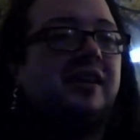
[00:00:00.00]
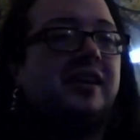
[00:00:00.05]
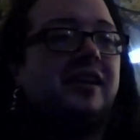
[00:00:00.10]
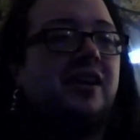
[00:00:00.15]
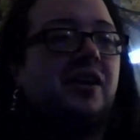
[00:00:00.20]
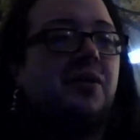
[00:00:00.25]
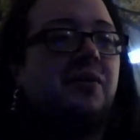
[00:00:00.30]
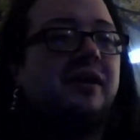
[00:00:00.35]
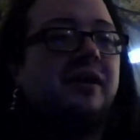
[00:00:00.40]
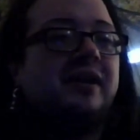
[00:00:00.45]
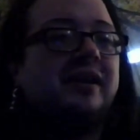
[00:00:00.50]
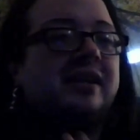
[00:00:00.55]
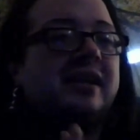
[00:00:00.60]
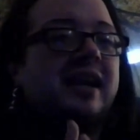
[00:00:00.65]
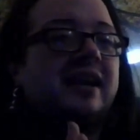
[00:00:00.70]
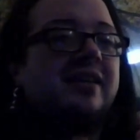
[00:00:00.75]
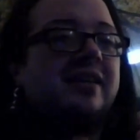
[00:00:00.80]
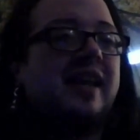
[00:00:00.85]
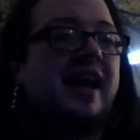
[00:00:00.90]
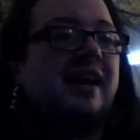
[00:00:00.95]
you know,
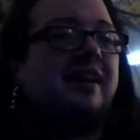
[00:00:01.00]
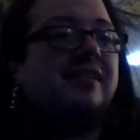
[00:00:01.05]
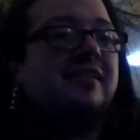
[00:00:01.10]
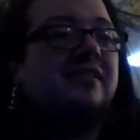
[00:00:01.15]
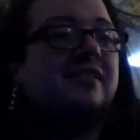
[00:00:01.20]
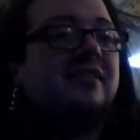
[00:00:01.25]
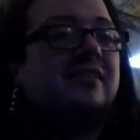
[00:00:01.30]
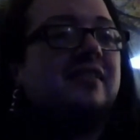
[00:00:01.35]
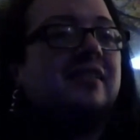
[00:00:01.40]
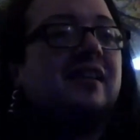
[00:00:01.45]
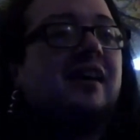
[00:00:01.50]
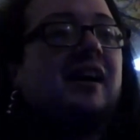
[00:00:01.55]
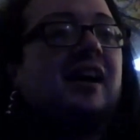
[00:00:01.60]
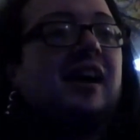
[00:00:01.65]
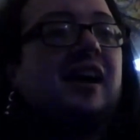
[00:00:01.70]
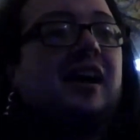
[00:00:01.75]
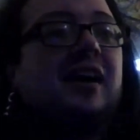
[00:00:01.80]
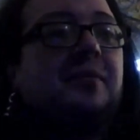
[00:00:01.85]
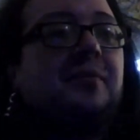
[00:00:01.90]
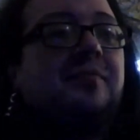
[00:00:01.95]
get in that
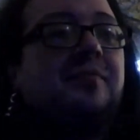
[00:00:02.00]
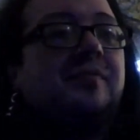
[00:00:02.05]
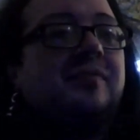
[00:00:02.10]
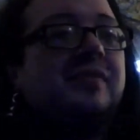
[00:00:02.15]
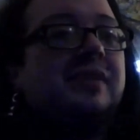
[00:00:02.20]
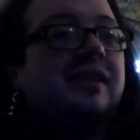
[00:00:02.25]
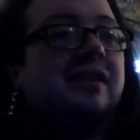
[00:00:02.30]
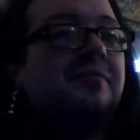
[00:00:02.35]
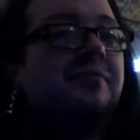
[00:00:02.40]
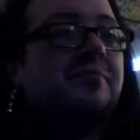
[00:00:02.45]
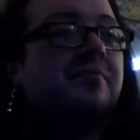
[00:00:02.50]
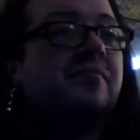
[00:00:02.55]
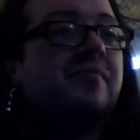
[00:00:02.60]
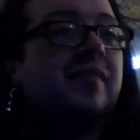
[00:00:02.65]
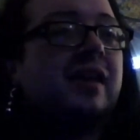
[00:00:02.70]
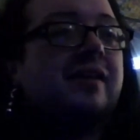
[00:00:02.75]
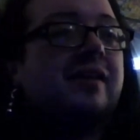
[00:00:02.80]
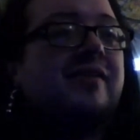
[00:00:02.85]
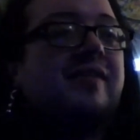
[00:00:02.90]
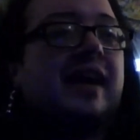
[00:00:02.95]

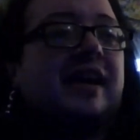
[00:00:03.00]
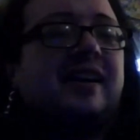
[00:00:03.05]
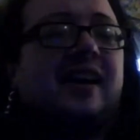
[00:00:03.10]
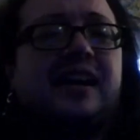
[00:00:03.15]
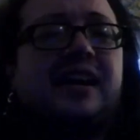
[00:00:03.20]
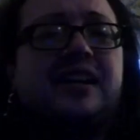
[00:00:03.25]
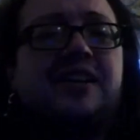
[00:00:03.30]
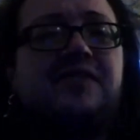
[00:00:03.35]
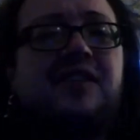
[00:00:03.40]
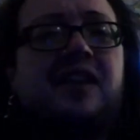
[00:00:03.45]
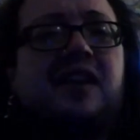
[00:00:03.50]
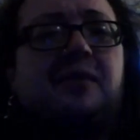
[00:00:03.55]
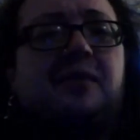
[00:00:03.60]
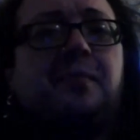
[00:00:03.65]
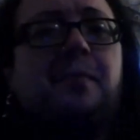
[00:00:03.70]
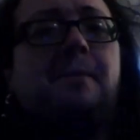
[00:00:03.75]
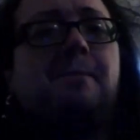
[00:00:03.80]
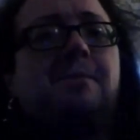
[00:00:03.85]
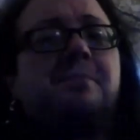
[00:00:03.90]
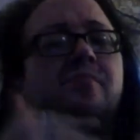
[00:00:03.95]
kind
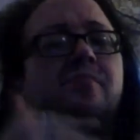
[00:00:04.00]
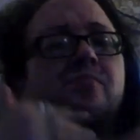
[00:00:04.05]
of